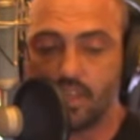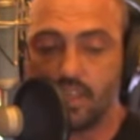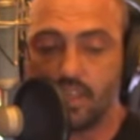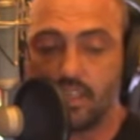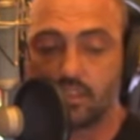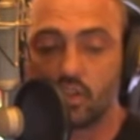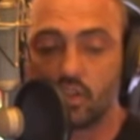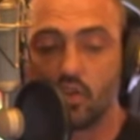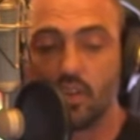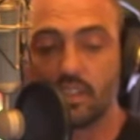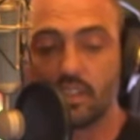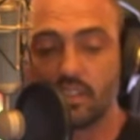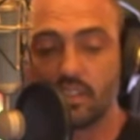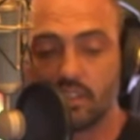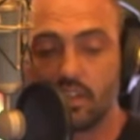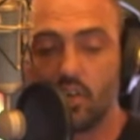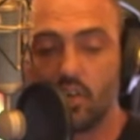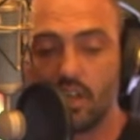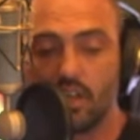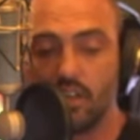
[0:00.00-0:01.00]
And so
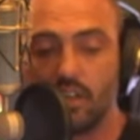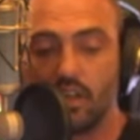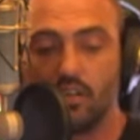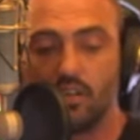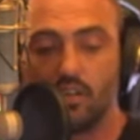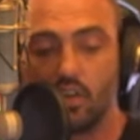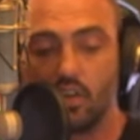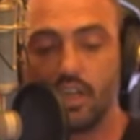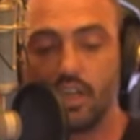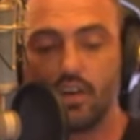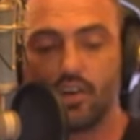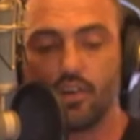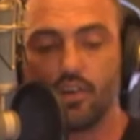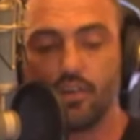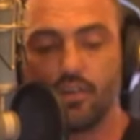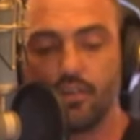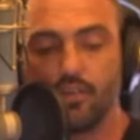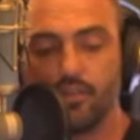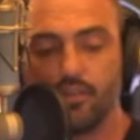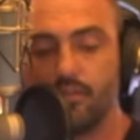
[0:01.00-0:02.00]
look
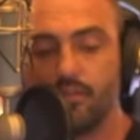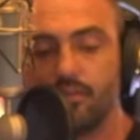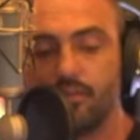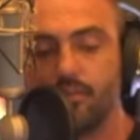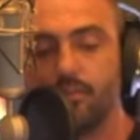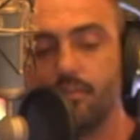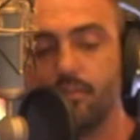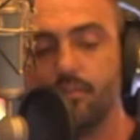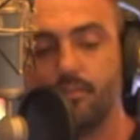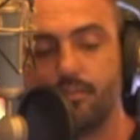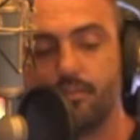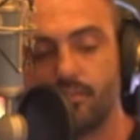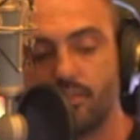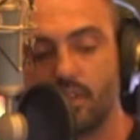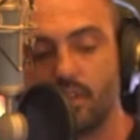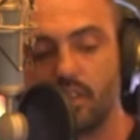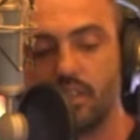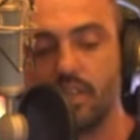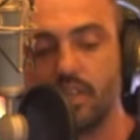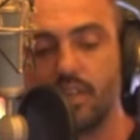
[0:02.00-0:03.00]
here.
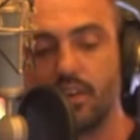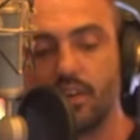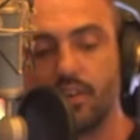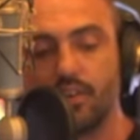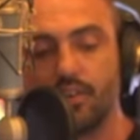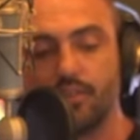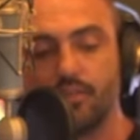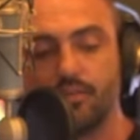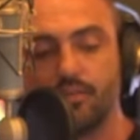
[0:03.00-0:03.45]
Look at here.